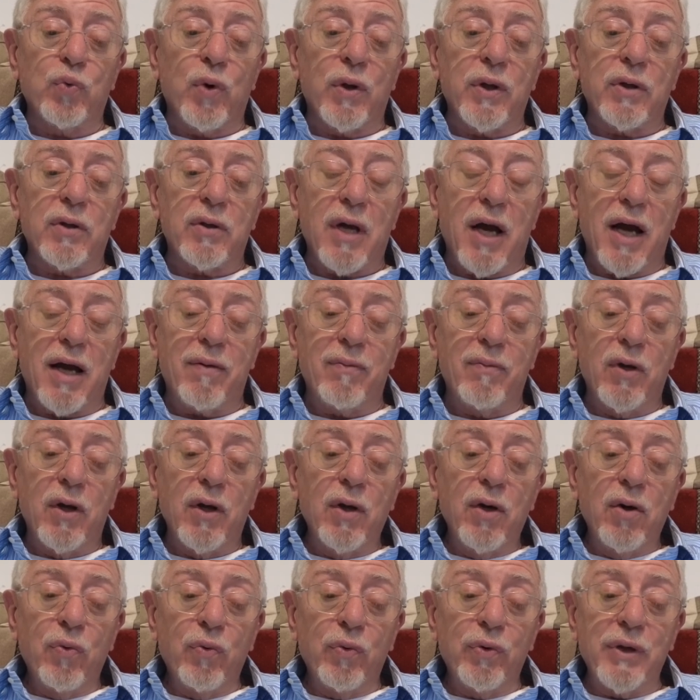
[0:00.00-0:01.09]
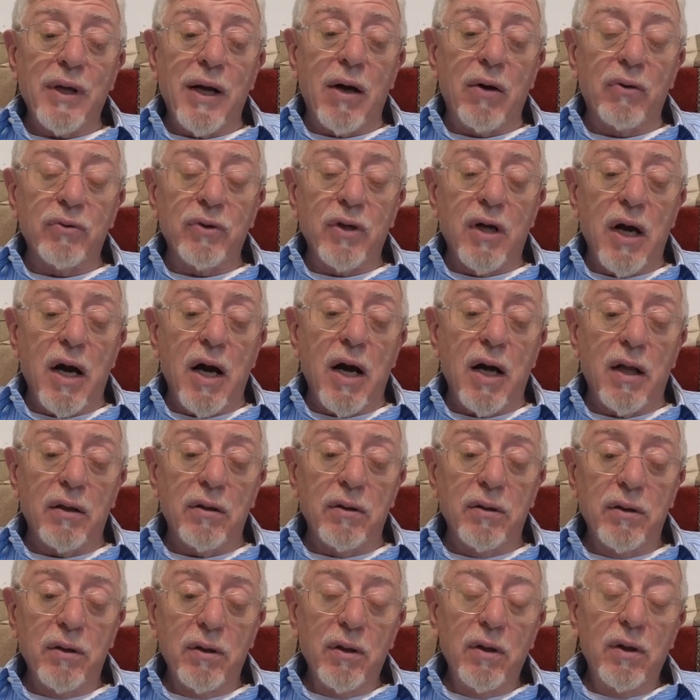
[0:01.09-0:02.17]
one time without
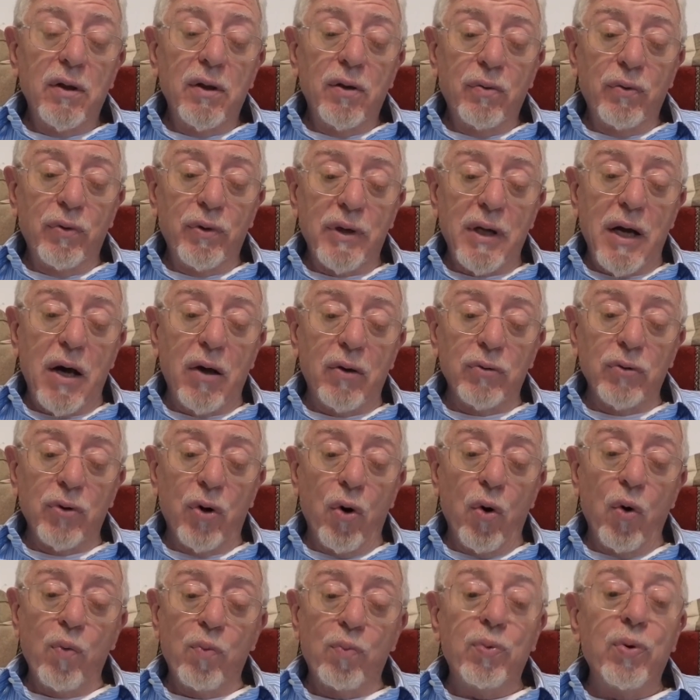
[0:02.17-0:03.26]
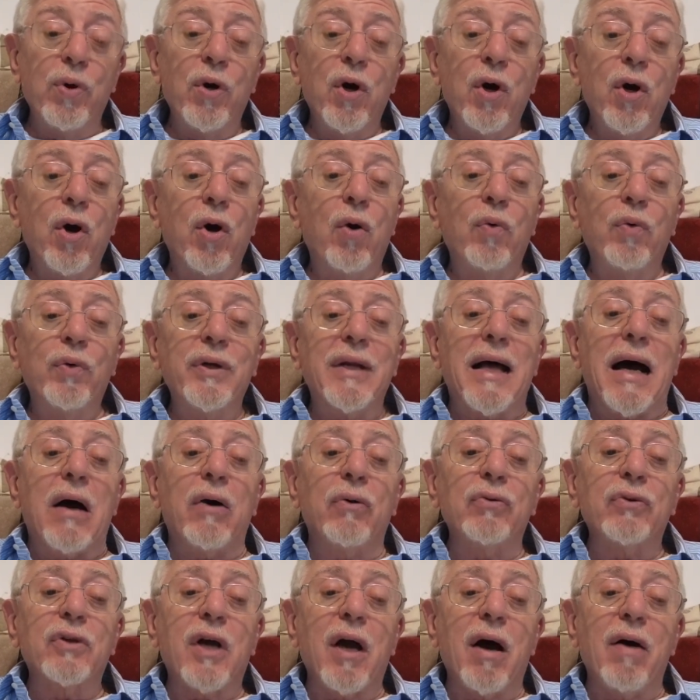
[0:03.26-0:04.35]
God, without hope,
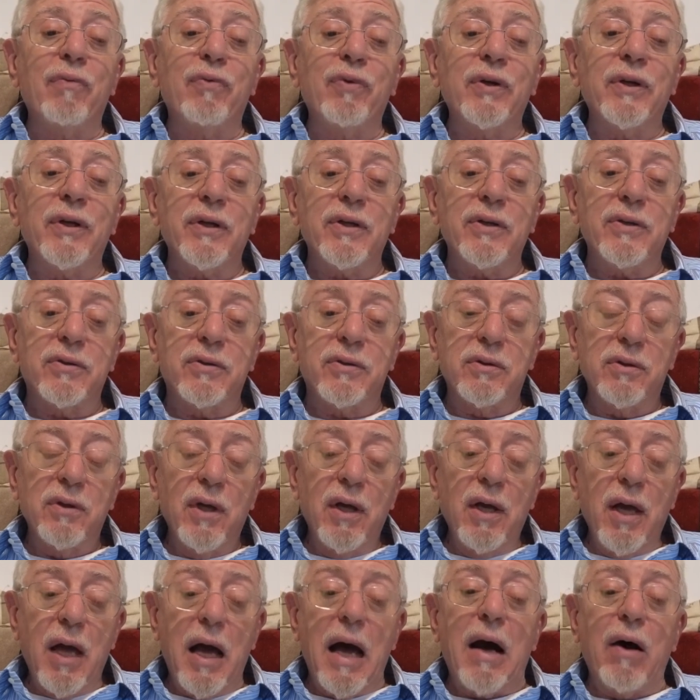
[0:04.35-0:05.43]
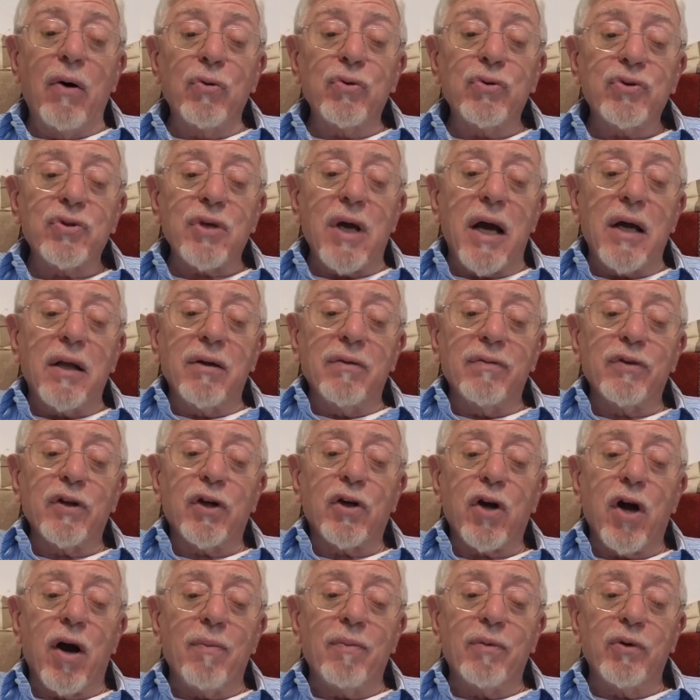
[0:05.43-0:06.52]
without covenants, outside of the
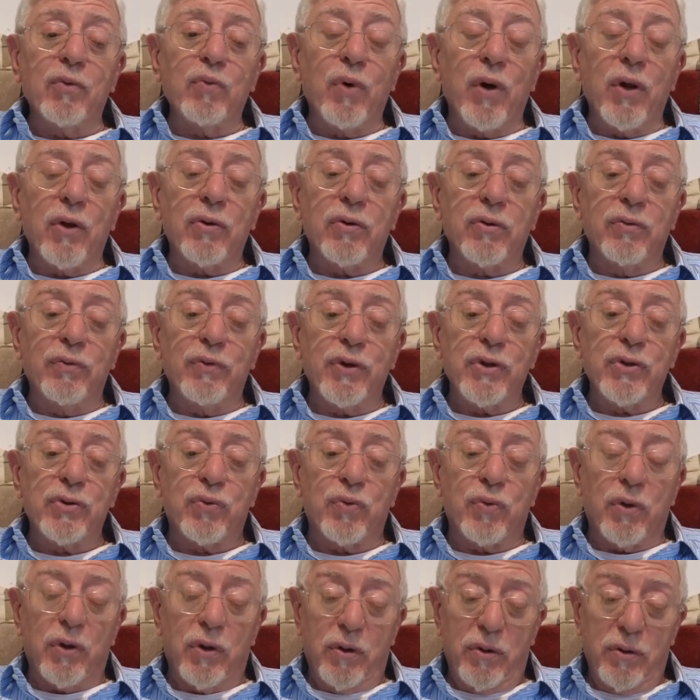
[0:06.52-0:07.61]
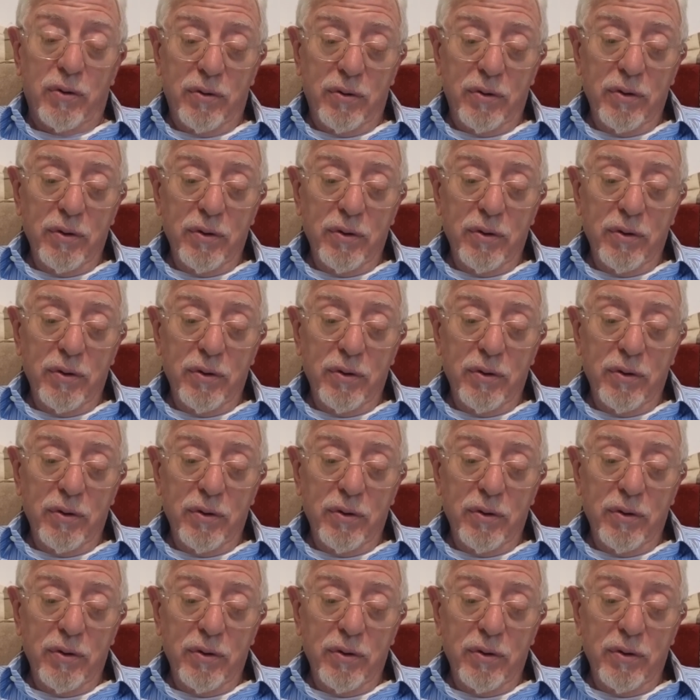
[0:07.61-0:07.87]
commonwealth of Israel,